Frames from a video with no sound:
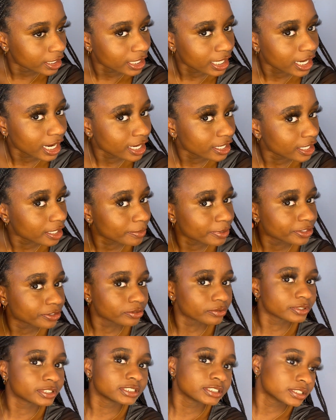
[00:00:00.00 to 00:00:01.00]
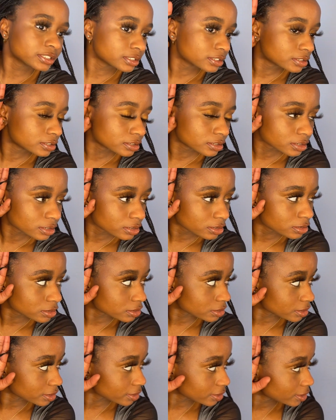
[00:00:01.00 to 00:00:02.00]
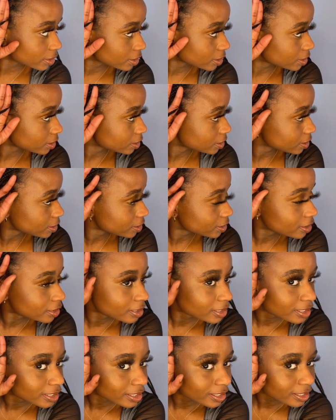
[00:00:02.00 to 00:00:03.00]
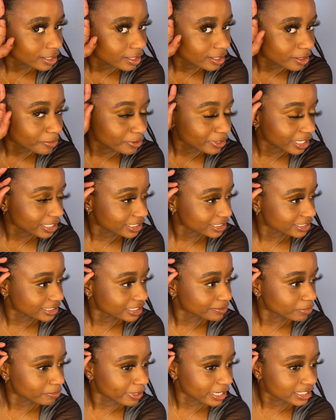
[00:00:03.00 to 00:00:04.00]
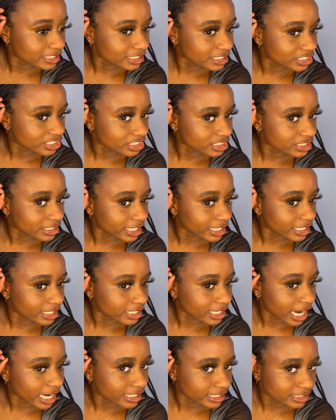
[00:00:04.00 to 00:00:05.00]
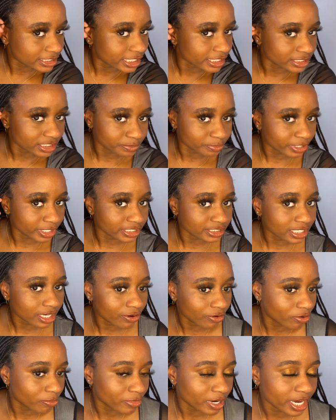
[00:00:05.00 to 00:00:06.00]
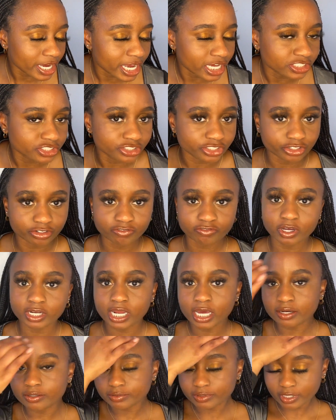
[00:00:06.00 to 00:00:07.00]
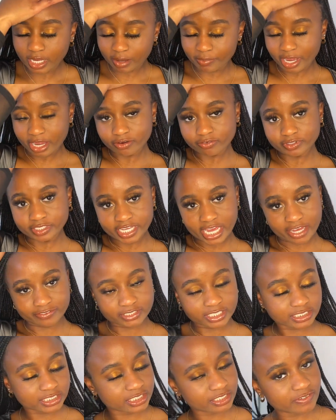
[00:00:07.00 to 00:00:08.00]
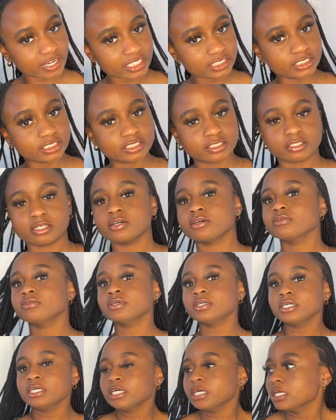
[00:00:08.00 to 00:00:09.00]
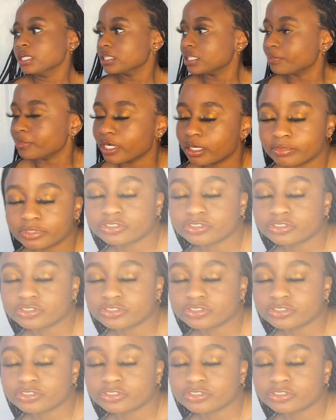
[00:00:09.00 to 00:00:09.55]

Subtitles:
how they be doing this thing. Hope you guys can see it, but basically it's just like, I need to take these braids out or my edges are gonna fall out. I mean, I don't really have sensitive edges, so let me not be